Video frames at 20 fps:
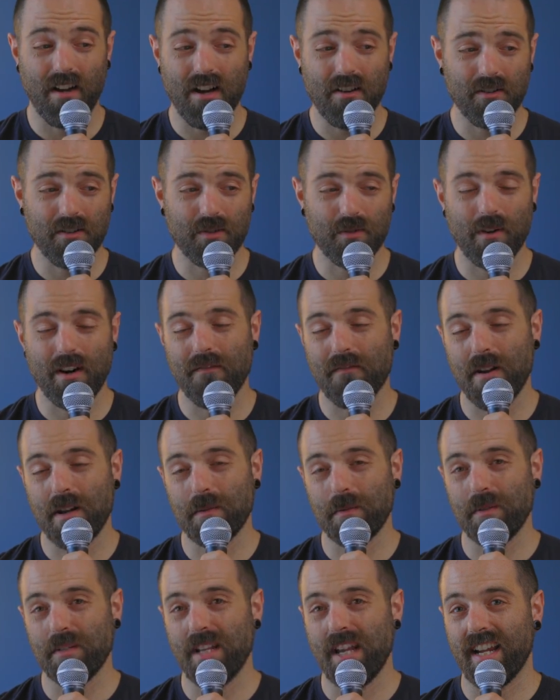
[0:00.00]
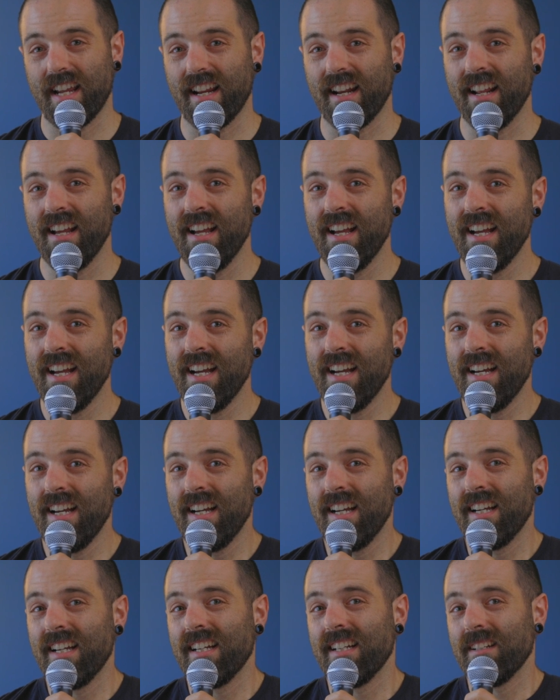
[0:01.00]
120 frames per second,
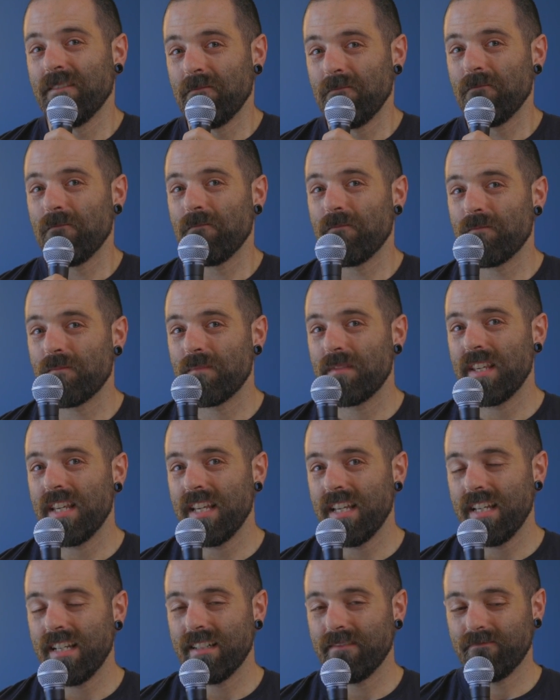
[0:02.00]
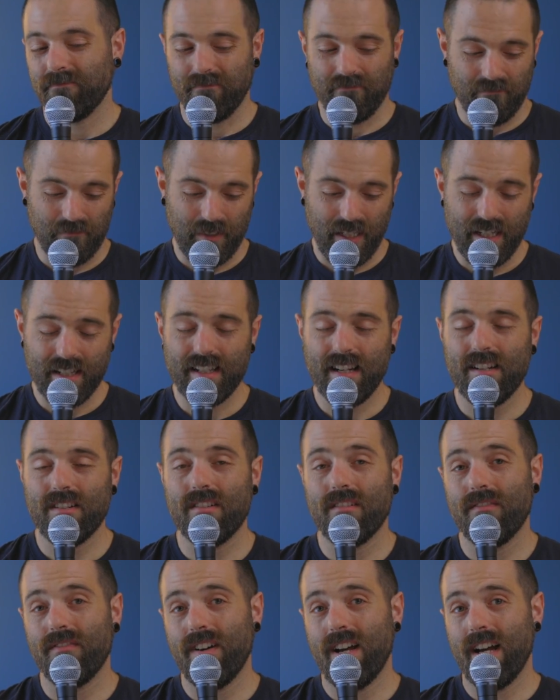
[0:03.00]
the
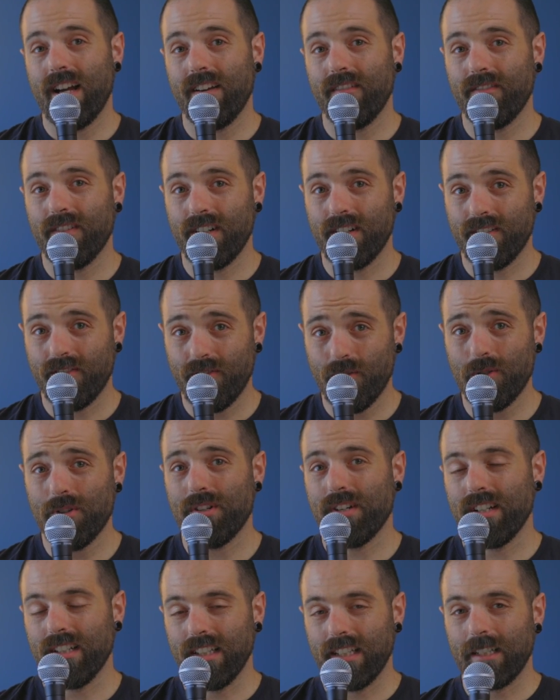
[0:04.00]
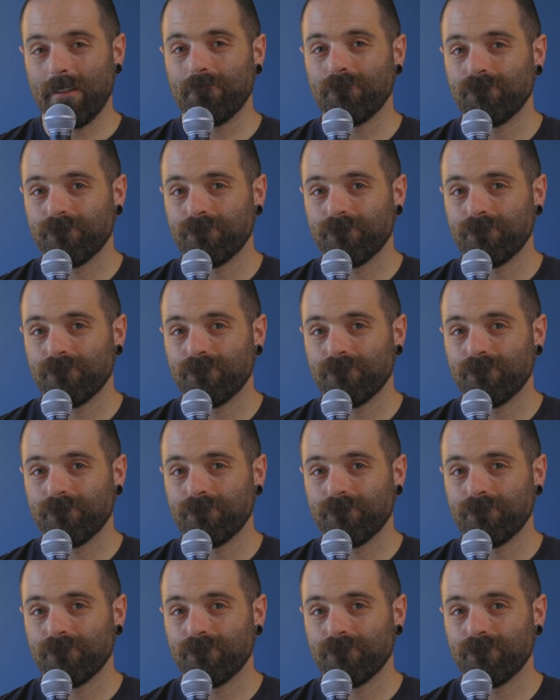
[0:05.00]
PlayStation 5, unfortunately,